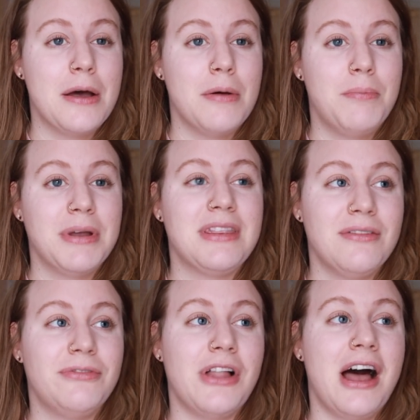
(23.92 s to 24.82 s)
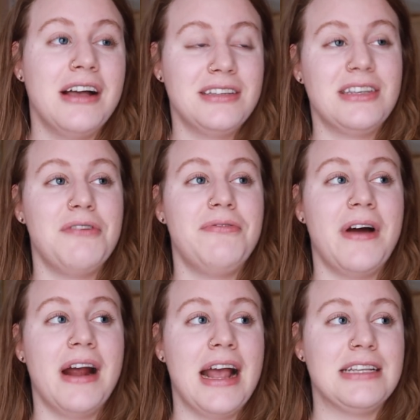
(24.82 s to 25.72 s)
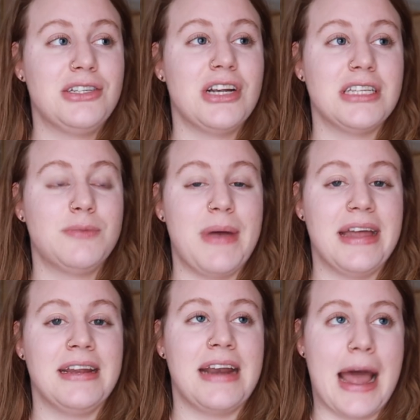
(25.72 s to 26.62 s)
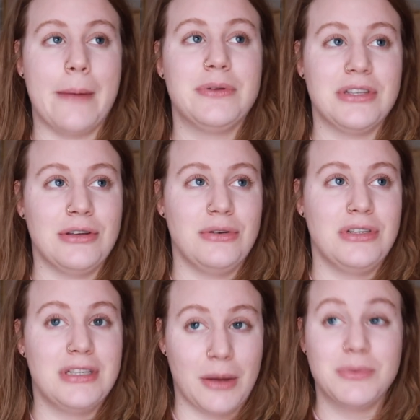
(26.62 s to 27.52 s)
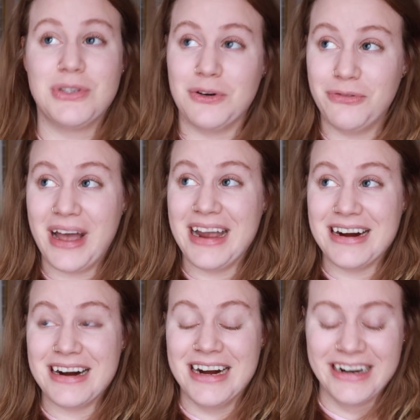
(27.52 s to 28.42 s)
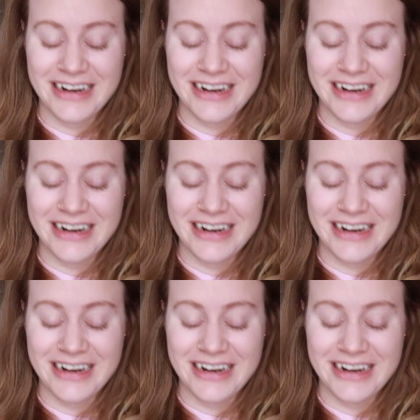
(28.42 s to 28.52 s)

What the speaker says: but the vlog so far has just been an absolute dumpster fire.